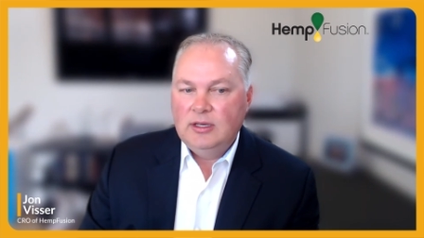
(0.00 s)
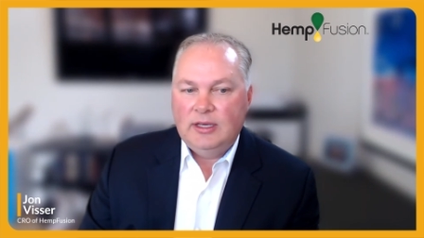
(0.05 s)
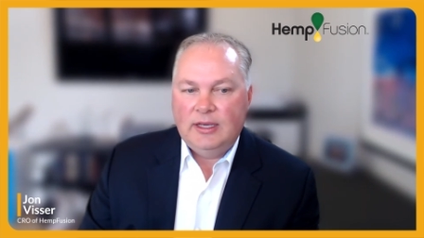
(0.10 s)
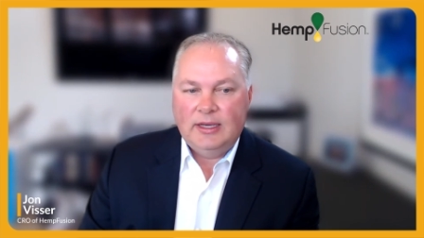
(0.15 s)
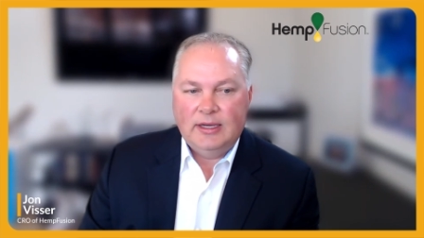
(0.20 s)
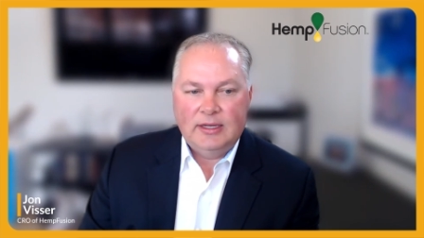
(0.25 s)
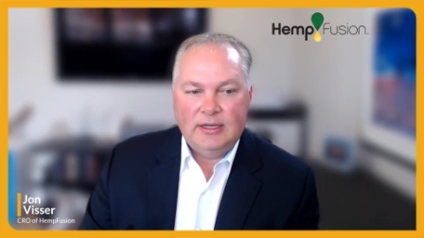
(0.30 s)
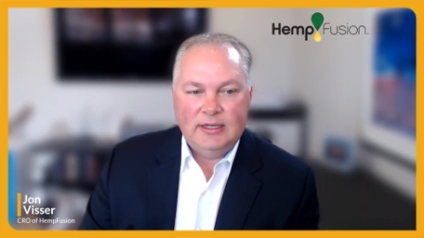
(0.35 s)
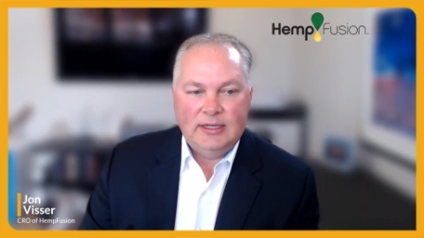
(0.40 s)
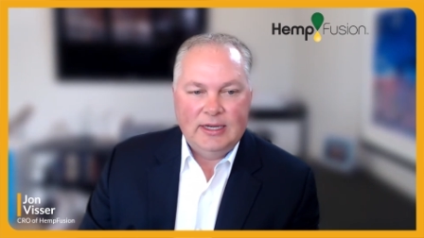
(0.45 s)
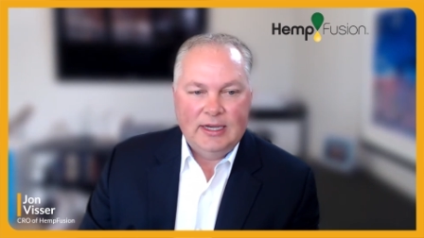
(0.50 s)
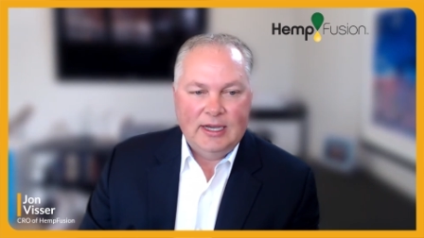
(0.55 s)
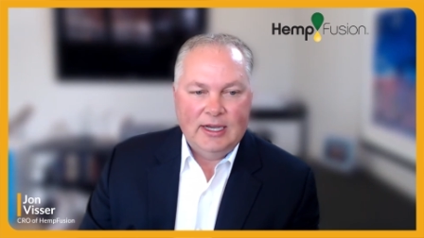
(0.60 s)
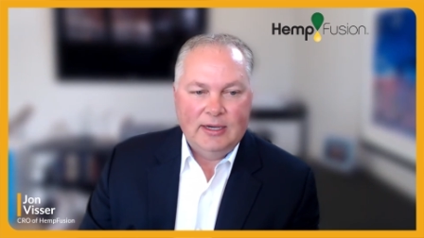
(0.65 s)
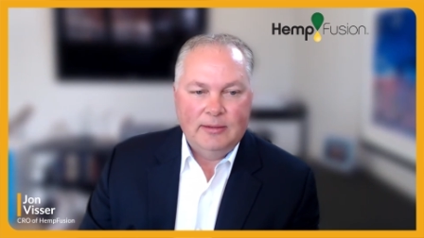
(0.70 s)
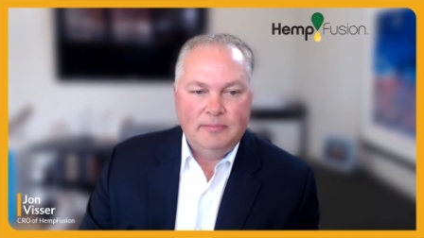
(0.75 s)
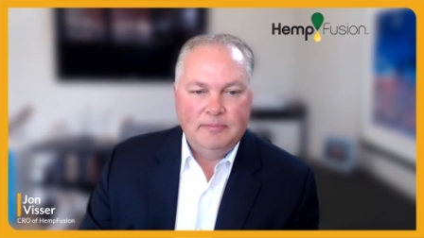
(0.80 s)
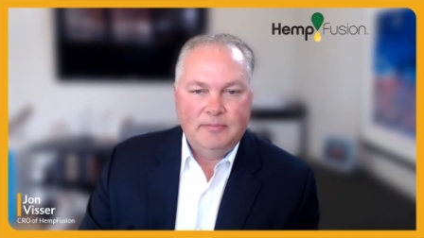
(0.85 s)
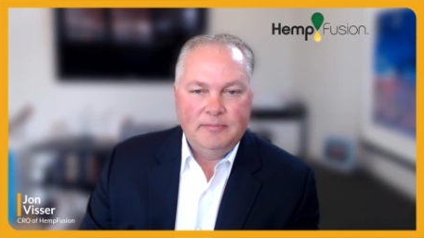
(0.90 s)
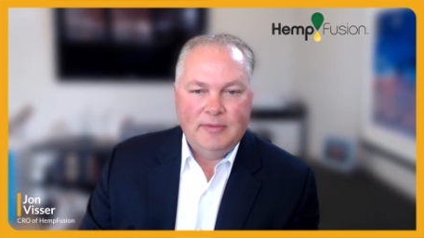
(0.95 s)
And
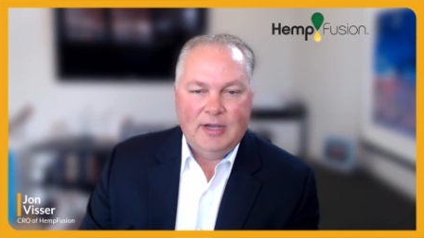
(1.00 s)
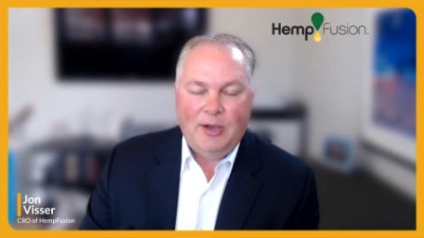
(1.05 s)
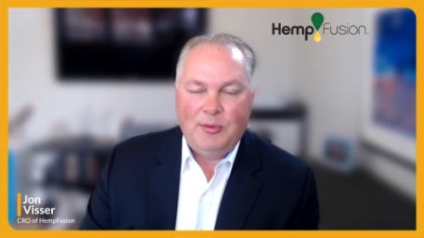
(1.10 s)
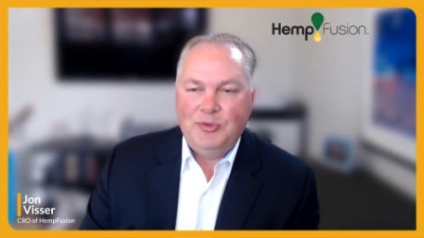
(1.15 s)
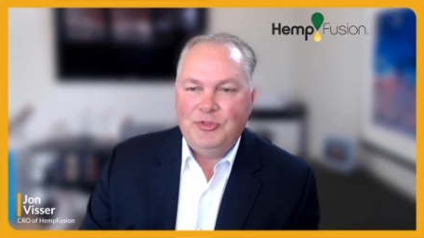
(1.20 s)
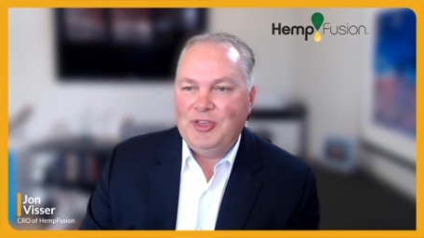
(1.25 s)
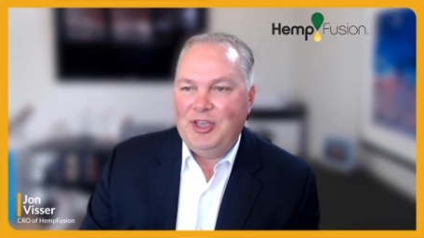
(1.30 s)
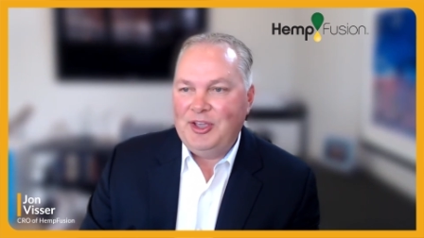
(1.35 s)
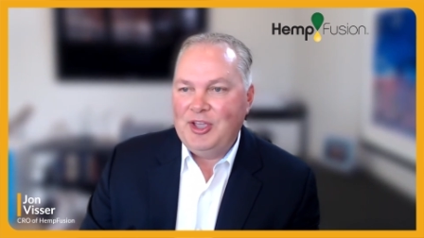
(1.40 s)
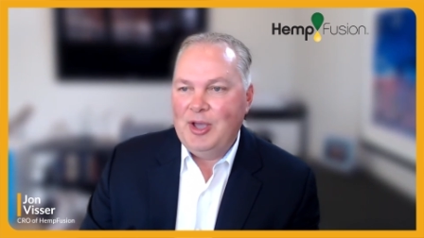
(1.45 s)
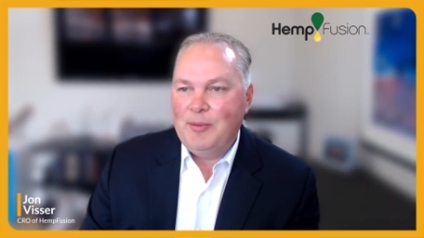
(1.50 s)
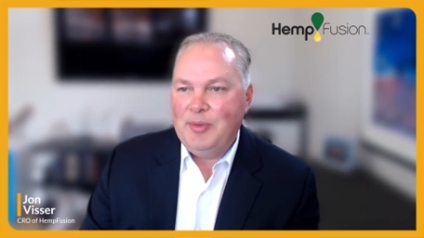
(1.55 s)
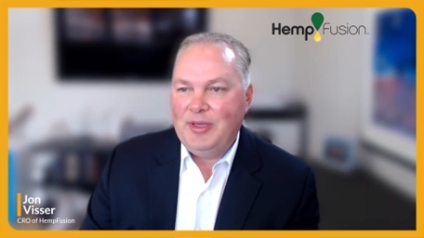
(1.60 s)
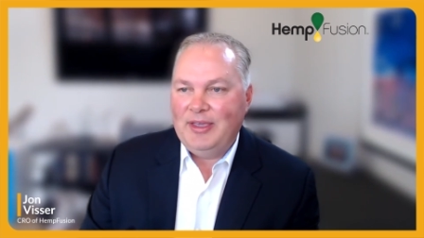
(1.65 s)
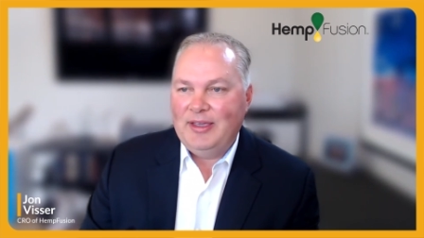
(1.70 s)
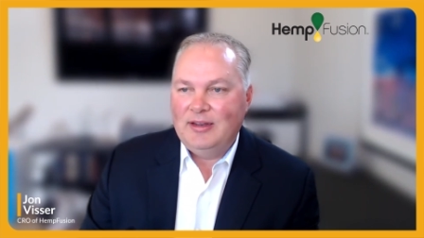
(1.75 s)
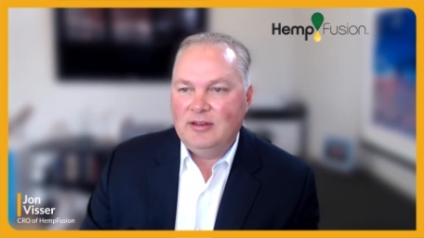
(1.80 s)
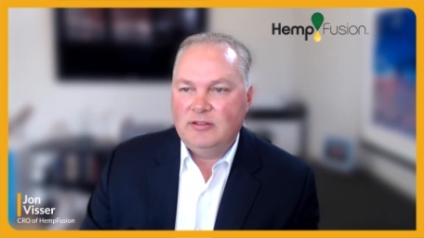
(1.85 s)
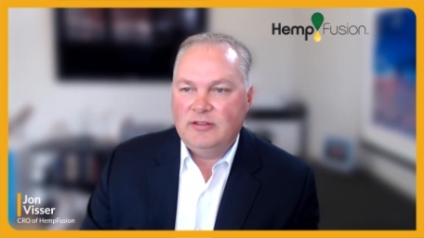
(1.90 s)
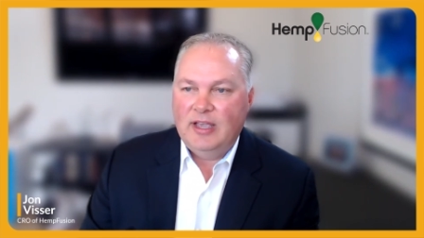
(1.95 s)
um, I would say
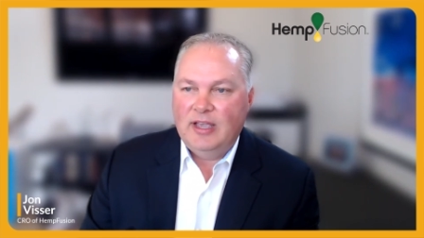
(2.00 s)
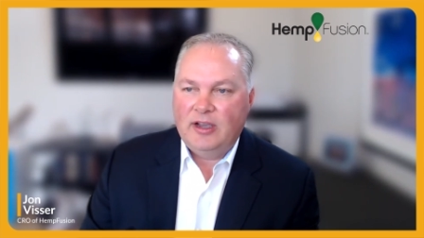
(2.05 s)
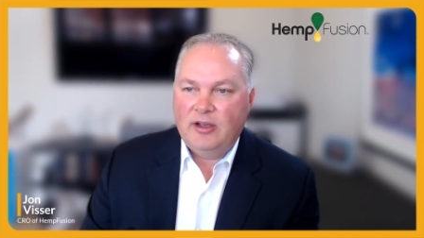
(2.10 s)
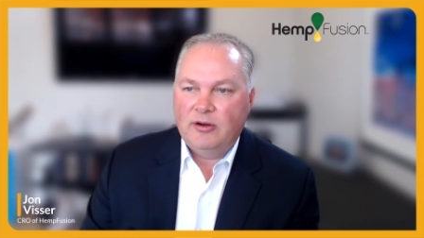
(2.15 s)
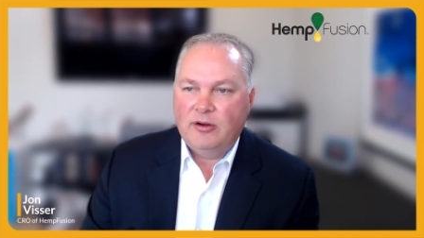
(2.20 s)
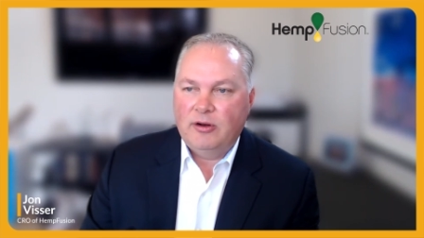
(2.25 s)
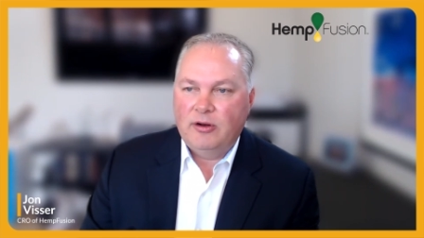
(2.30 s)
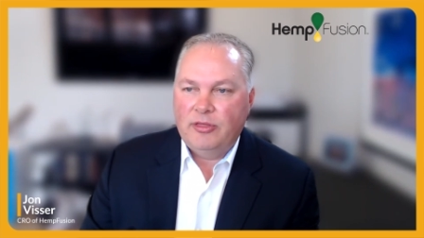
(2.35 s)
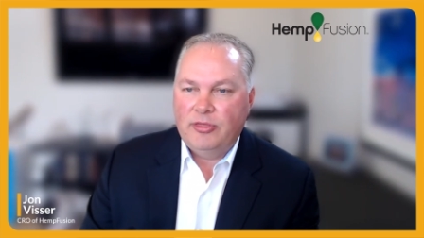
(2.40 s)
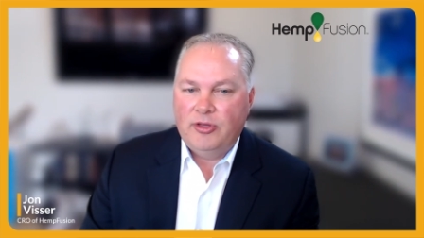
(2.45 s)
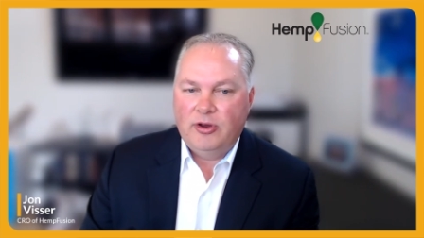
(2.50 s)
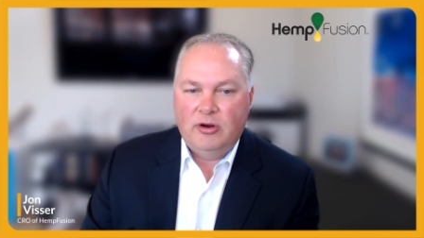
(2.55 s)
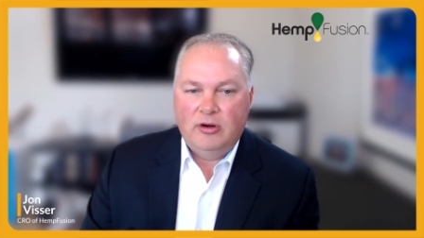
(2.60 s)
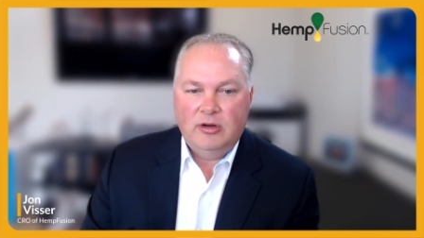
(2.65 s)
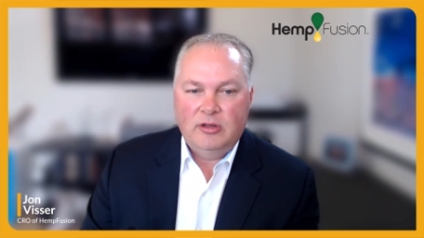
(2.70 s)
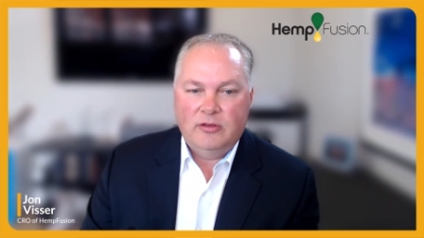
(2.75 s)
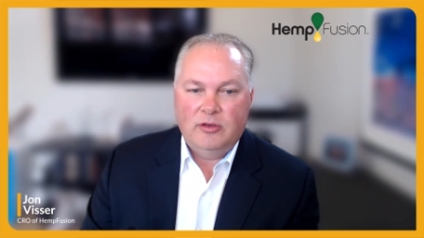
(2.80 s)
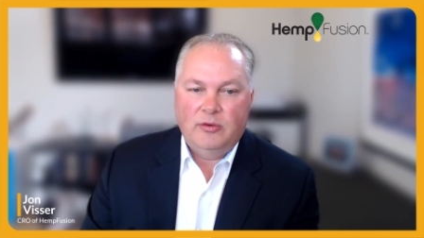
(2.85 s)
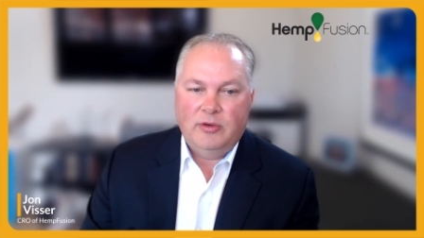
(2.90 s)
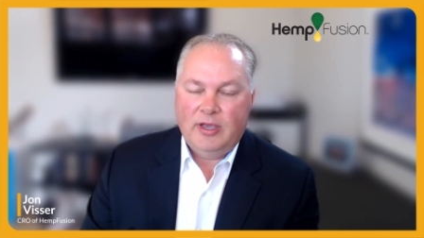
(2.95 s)
coming in second or
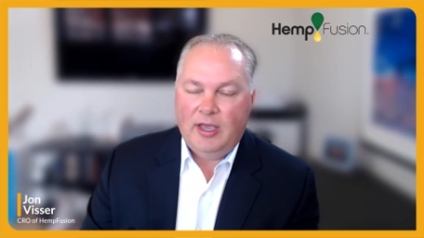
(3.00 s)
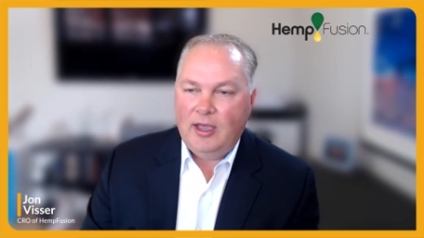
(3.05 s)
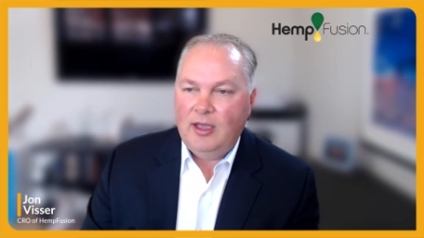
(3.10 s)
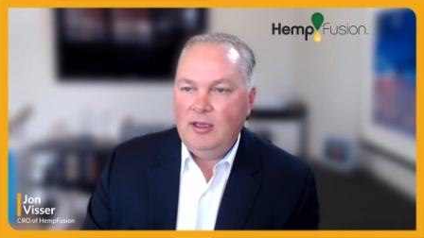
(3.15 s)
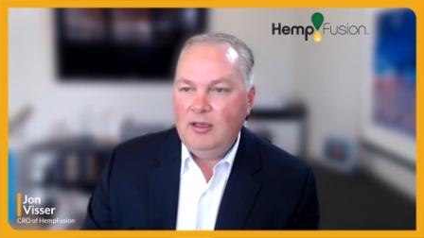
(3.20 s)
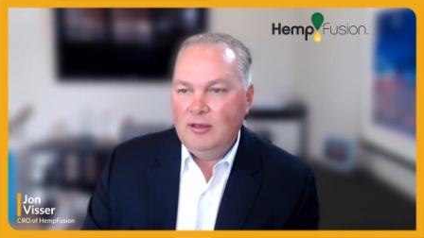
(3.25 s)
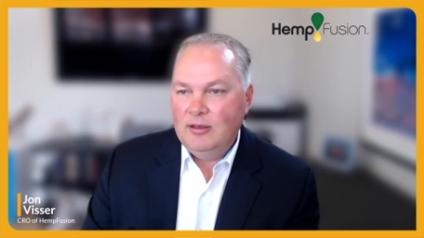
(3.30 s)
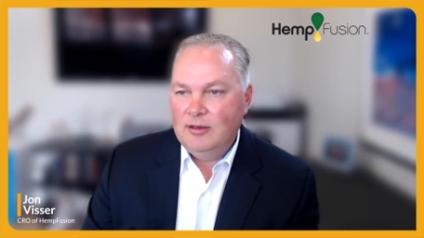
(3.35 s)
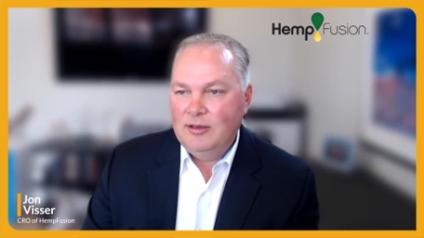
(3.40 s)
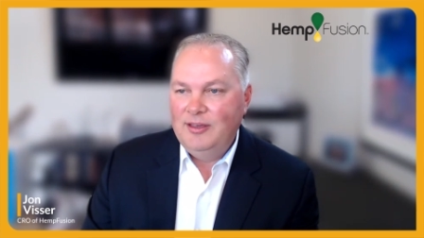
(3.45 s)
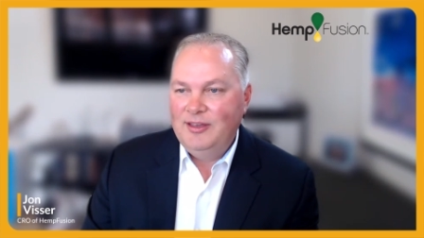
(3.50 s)
third is okay,